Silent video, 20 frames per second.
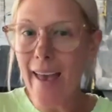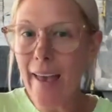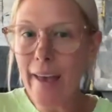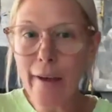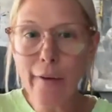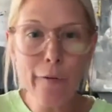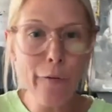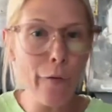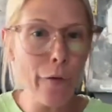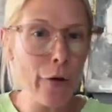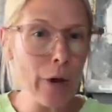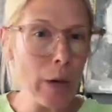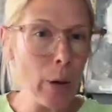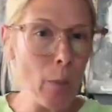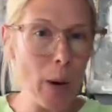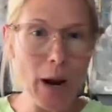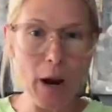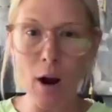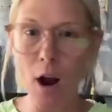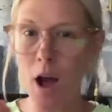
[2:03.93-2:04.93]

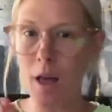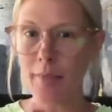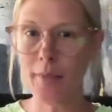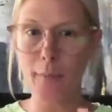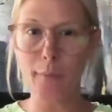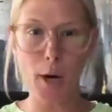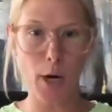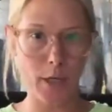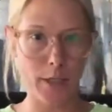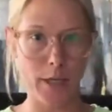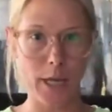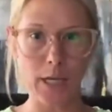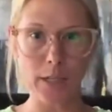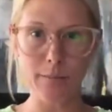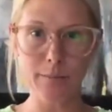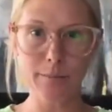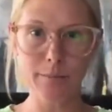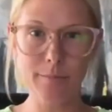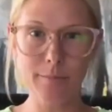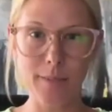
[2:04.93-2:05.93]
Everywhere on the
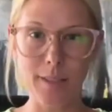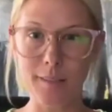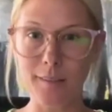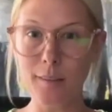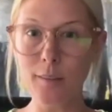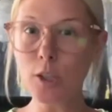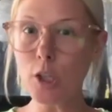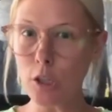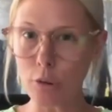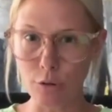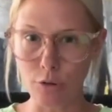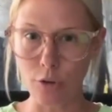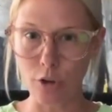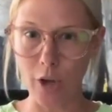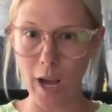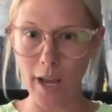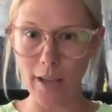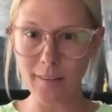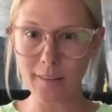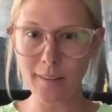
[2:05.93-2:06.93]
market, this is huge,
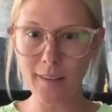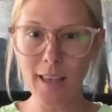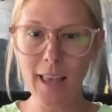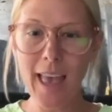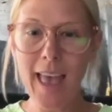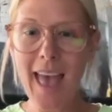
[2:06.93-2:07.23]
you guys,